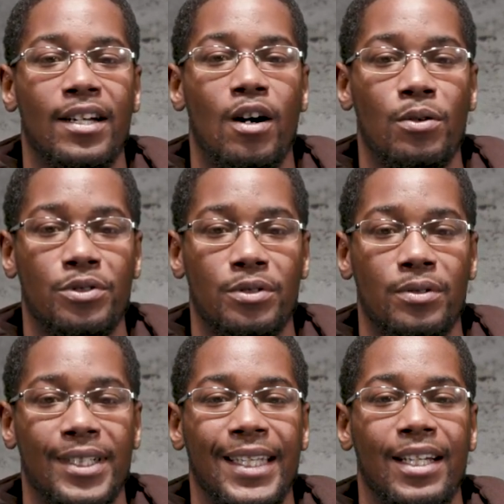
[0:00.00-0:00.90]

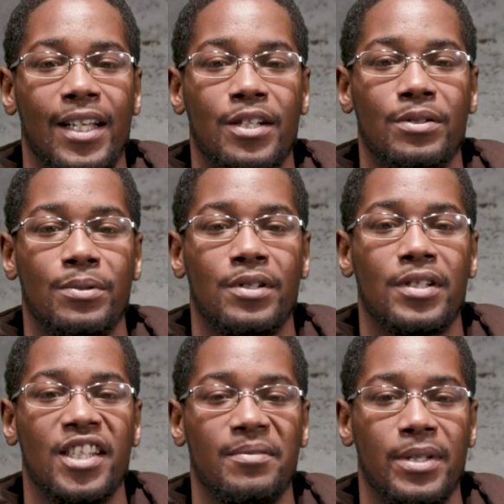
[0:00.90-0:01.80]
cultural and intellectual
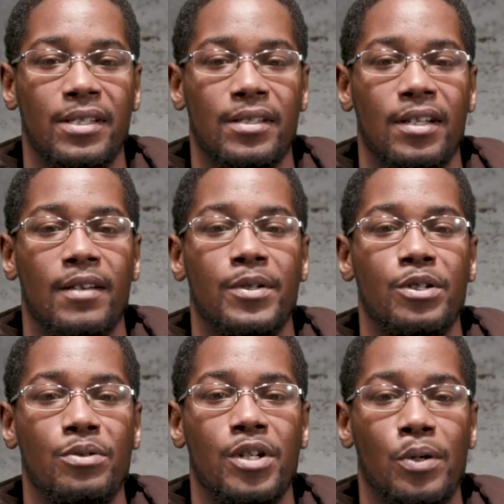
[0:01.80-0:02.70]
achievements of the
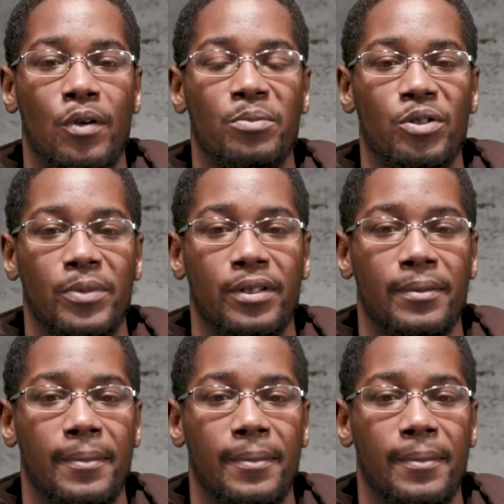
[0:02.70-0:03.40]
new Negro movement.